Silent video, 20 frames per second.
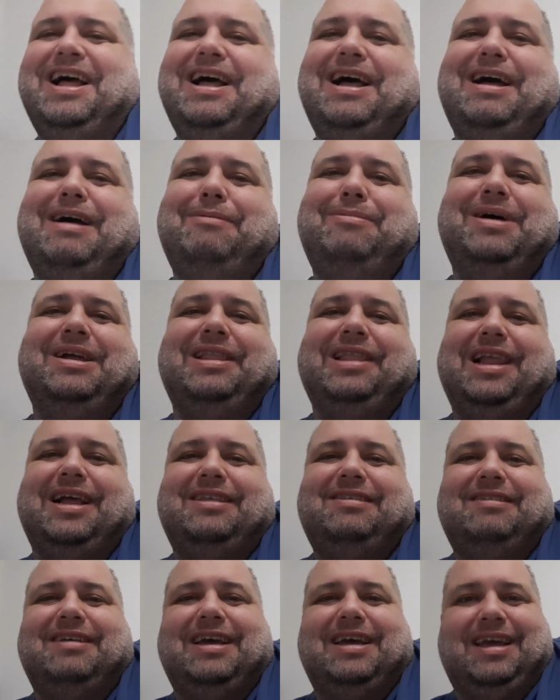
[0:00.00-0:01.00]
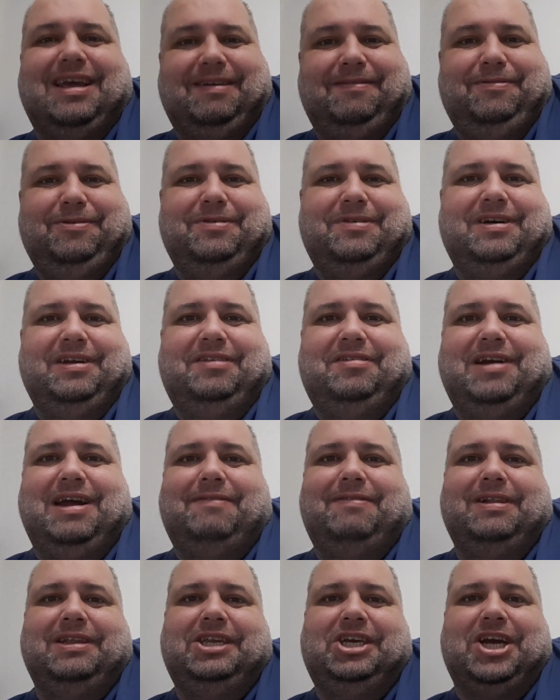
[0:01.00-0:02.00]
But let's say if you're a
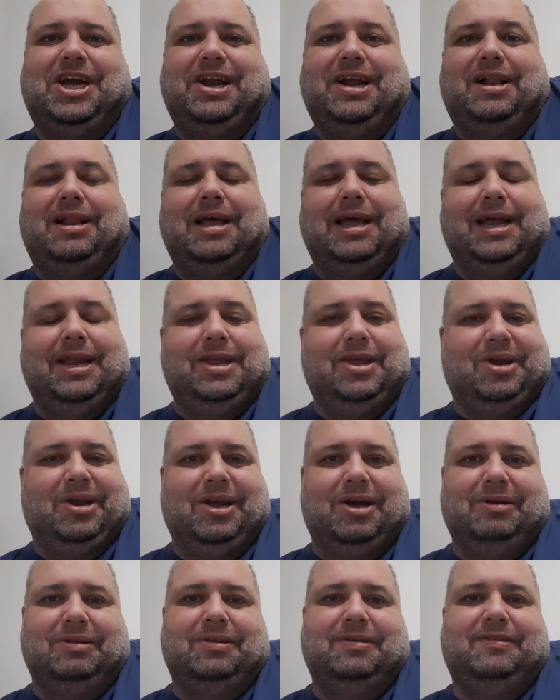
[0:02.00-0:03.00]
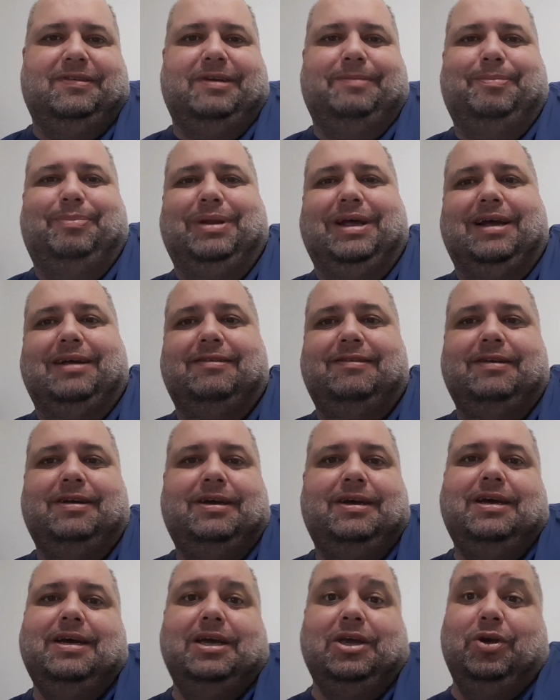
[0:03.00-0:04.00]
travel channel and you go to some place,
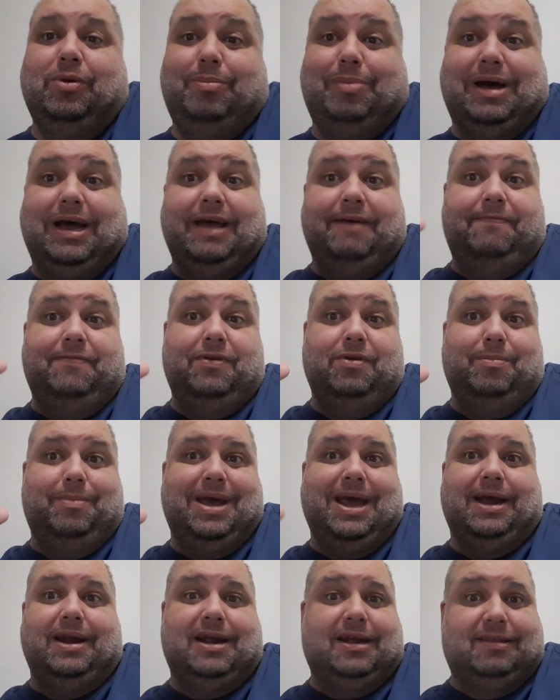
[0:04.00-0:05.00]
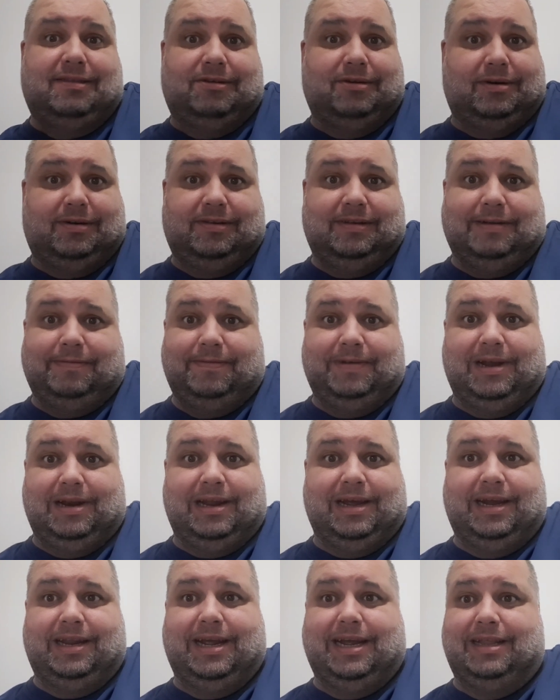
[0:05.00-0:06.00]
you buy a few magnets or
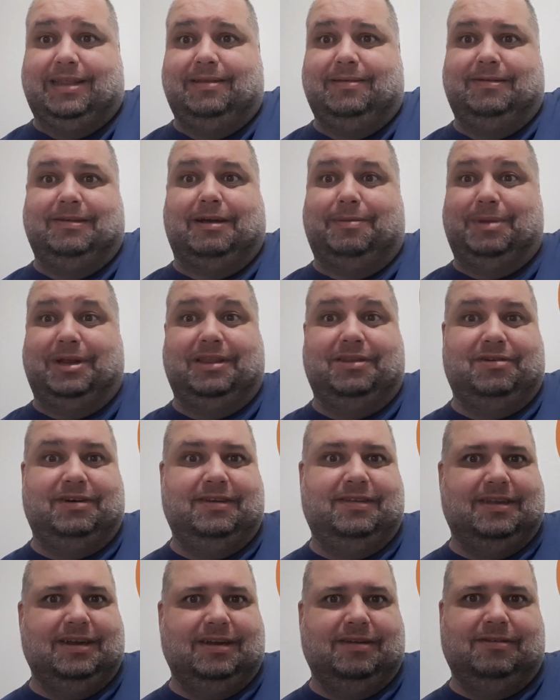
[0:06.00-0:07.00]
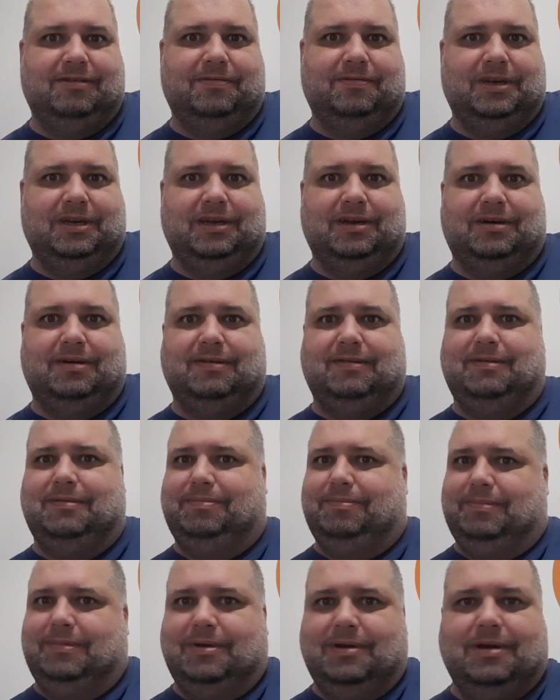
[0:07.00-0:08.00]
something like that, some interesting
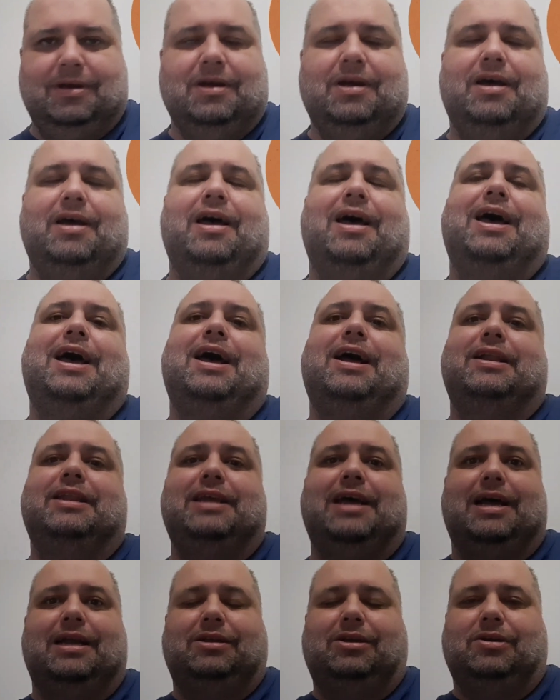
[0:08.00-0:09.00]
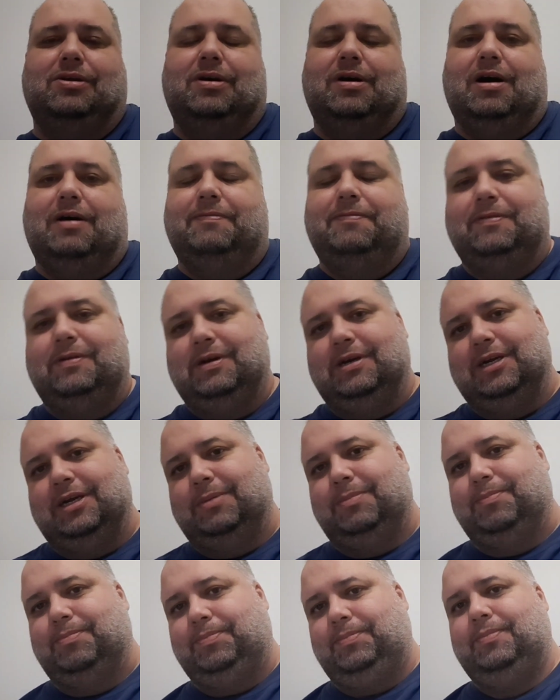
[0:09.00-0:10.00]
souvenirs, and then you offer
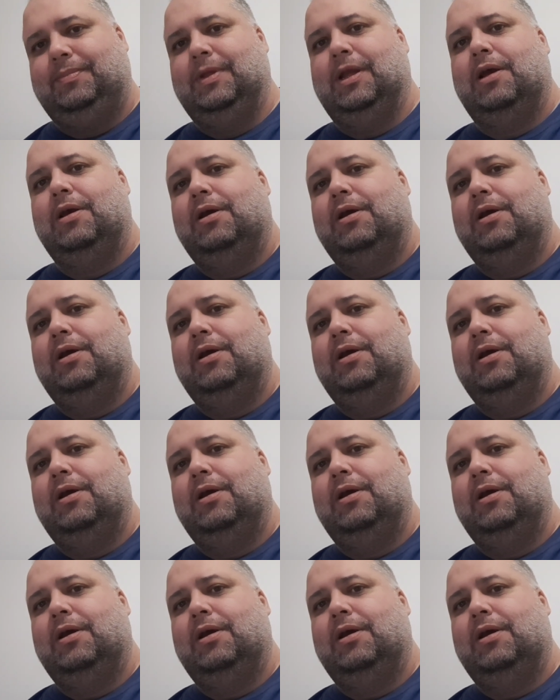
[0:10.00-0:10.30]
them